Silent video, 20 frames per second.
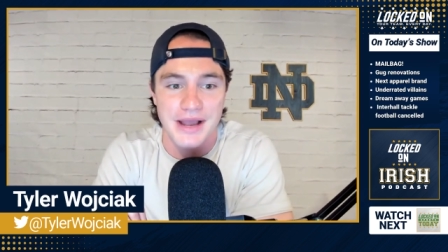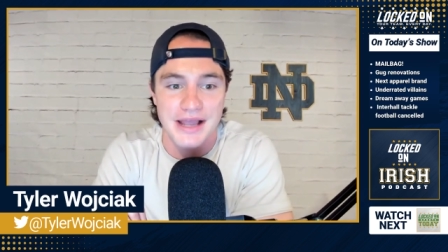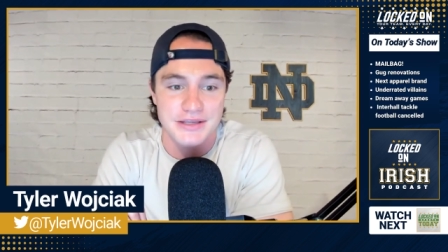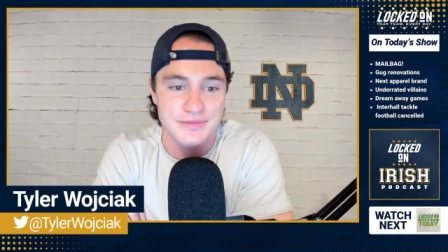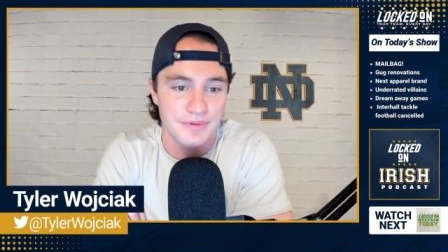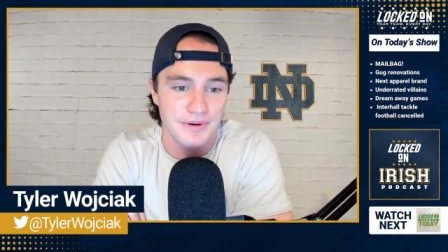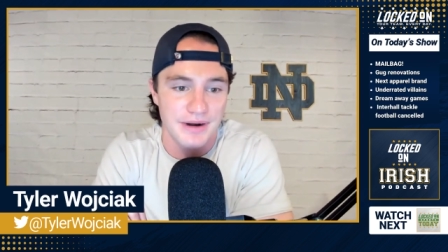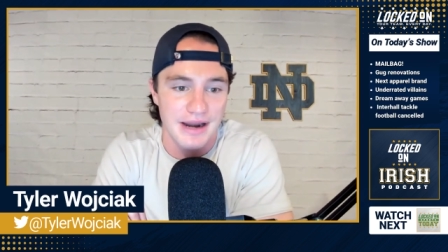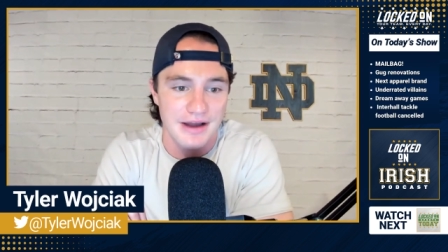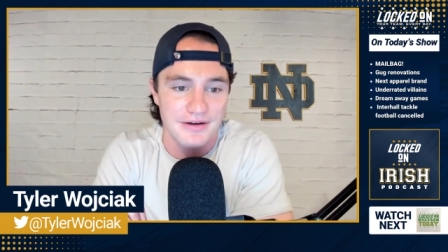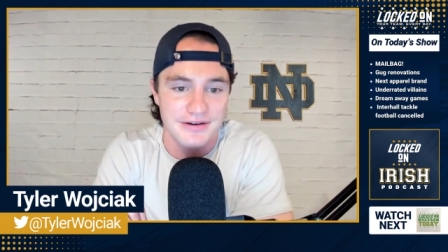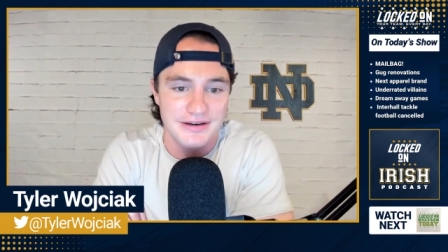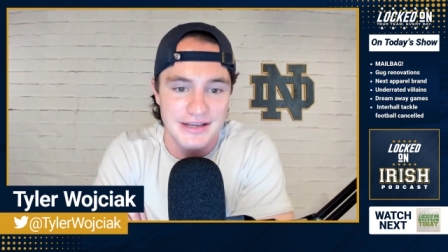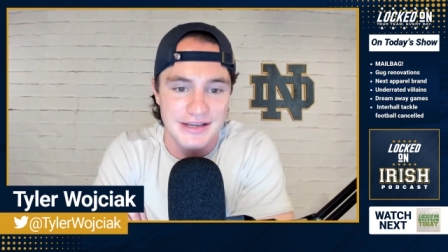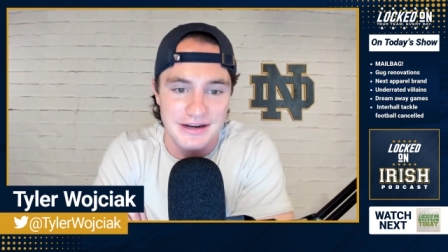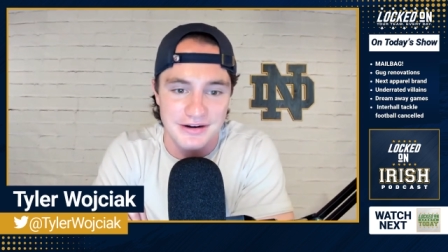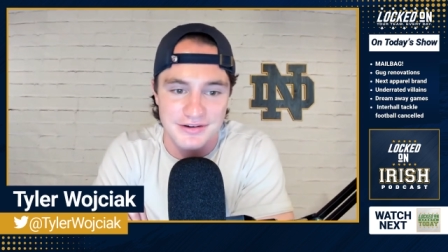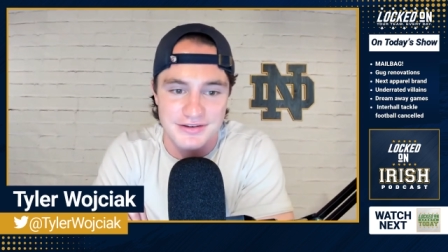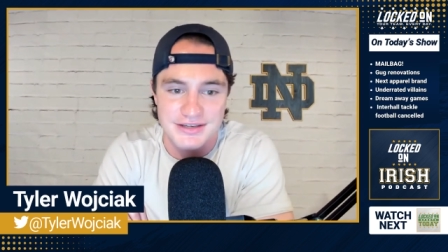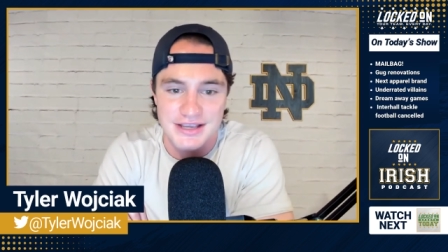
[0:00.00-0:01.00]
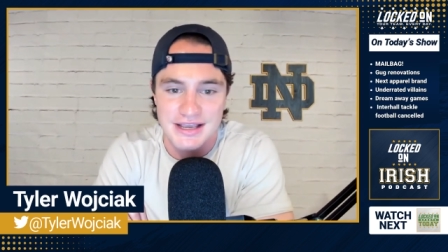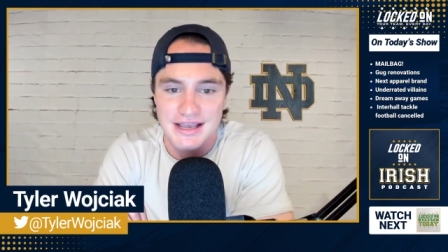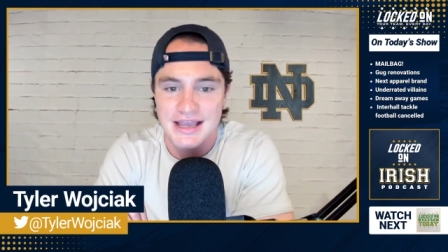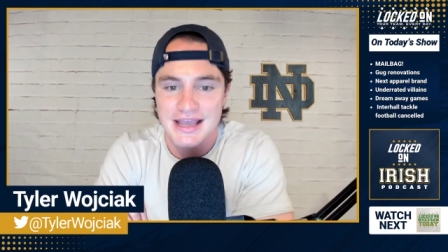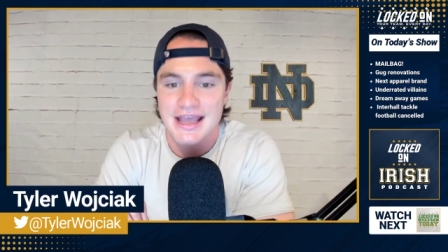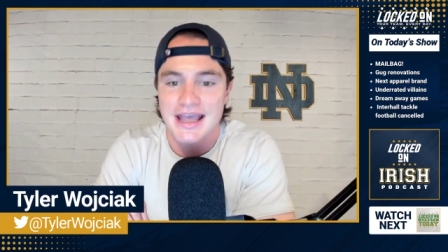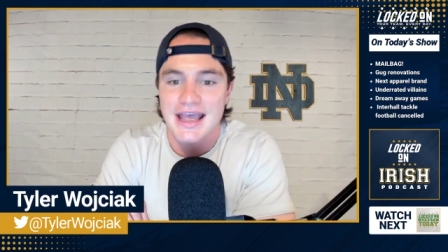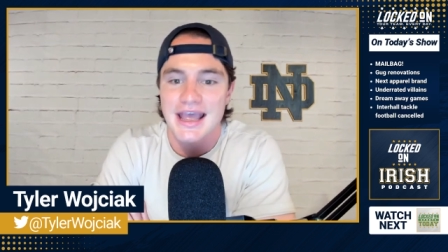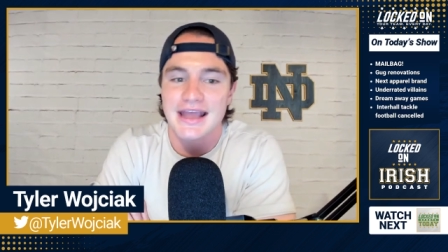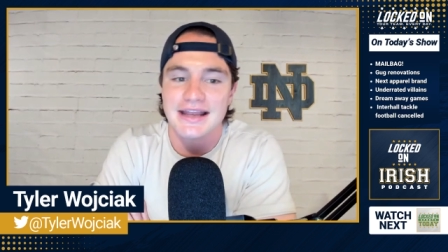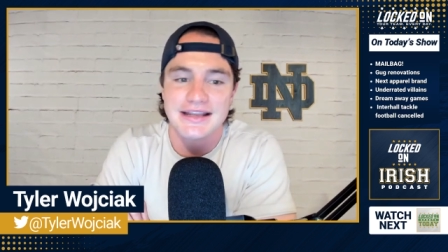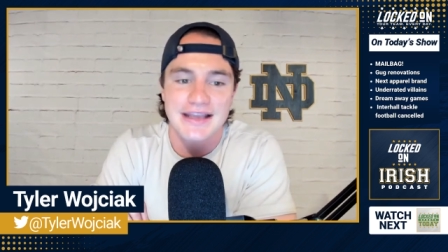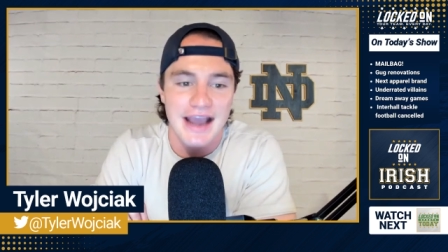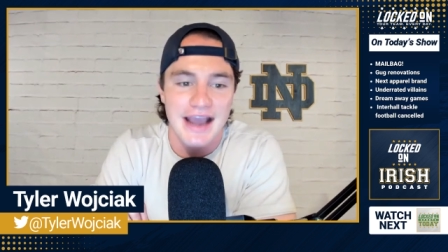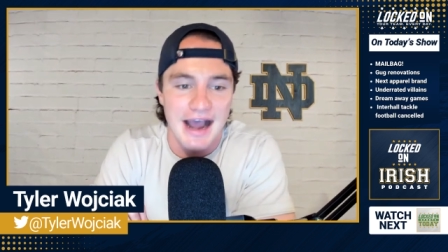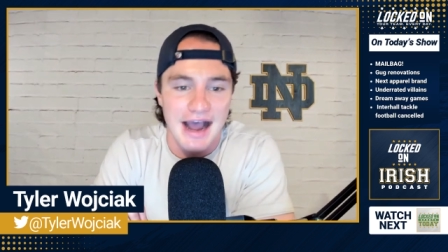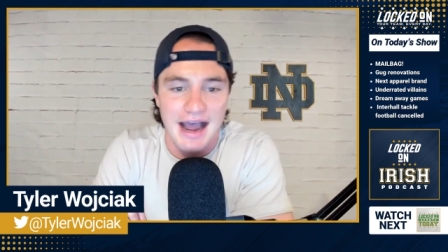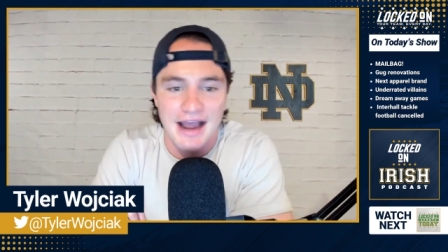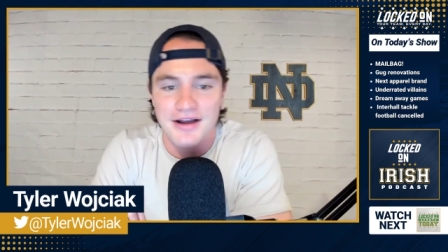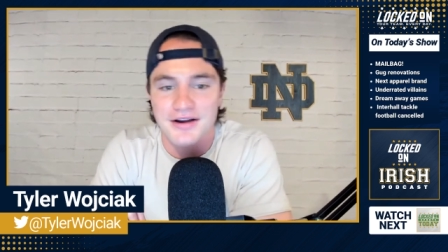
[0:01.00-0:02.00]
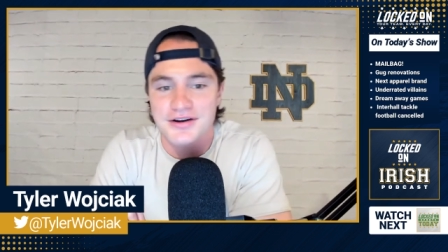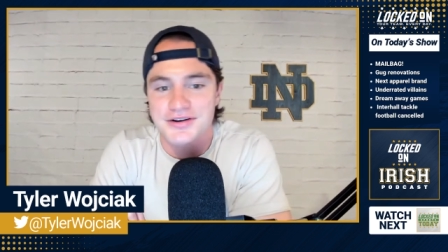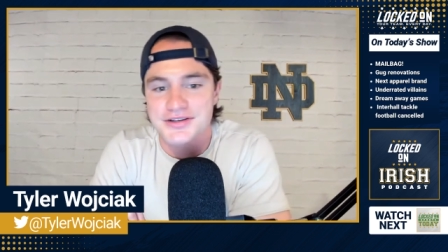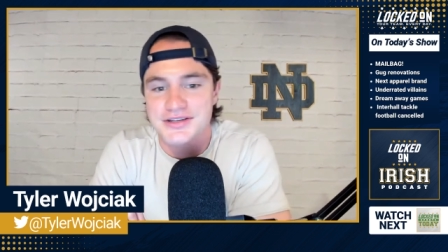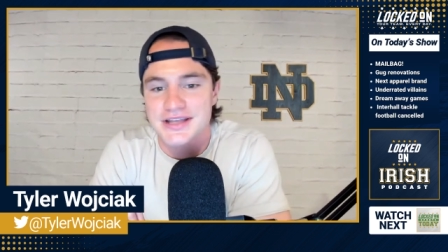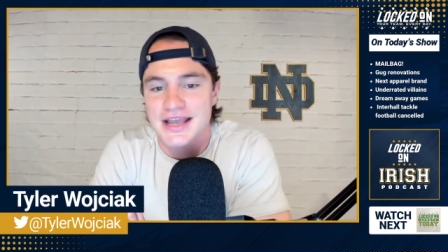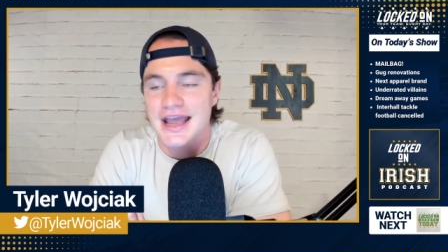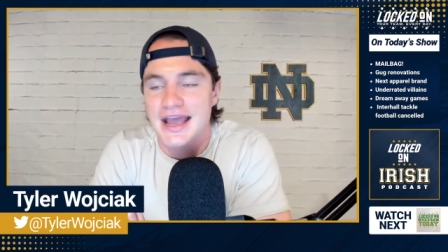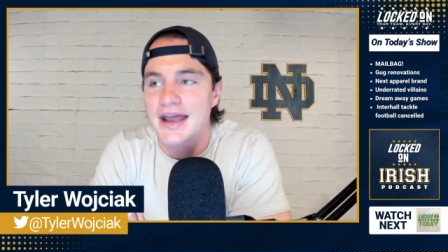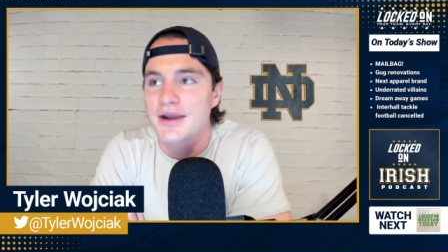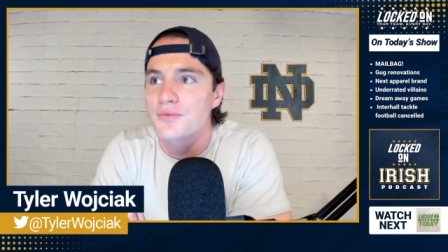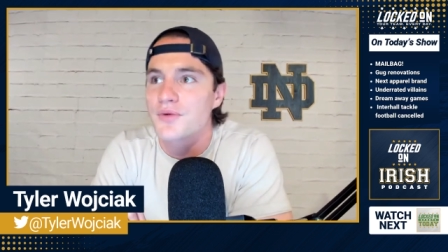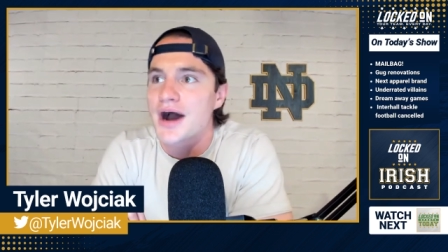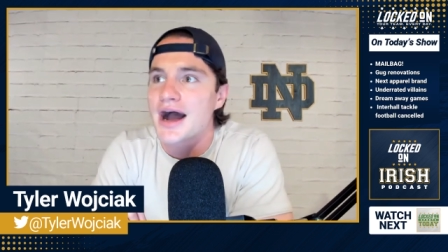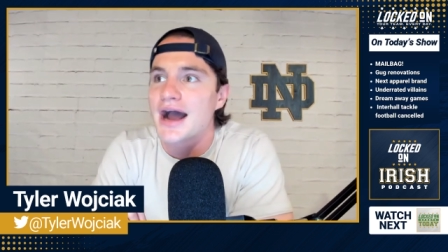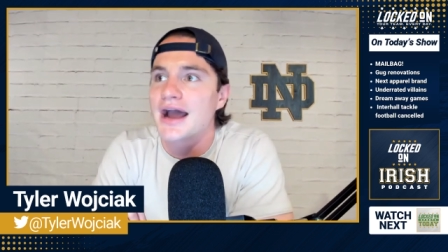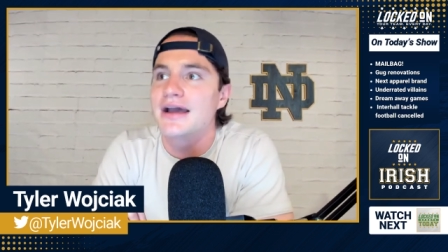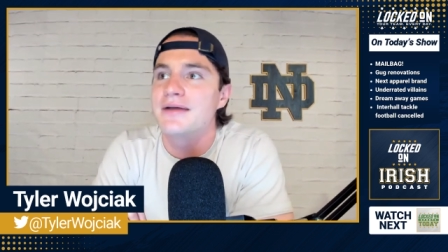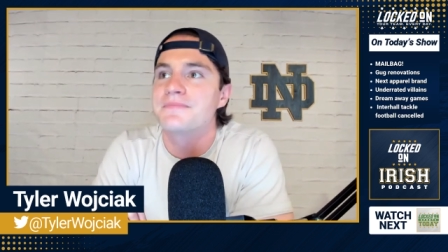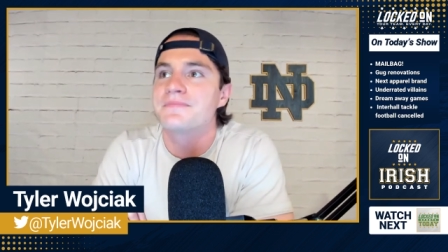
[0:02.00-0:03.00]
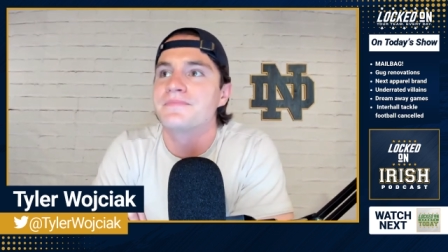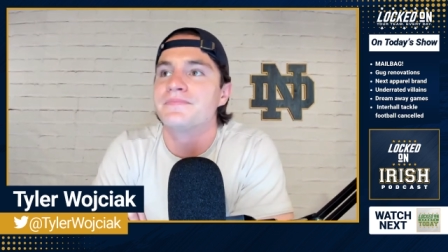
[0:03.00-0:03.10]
has put out in years. And yeah, I understand why